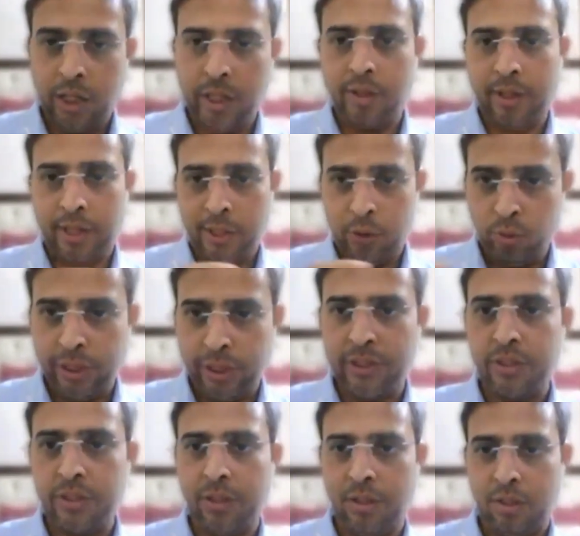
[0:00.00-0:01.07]
our
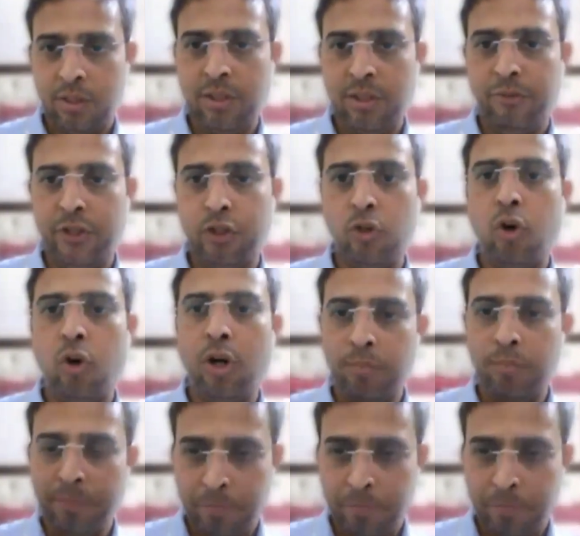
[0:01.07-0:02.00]
education division,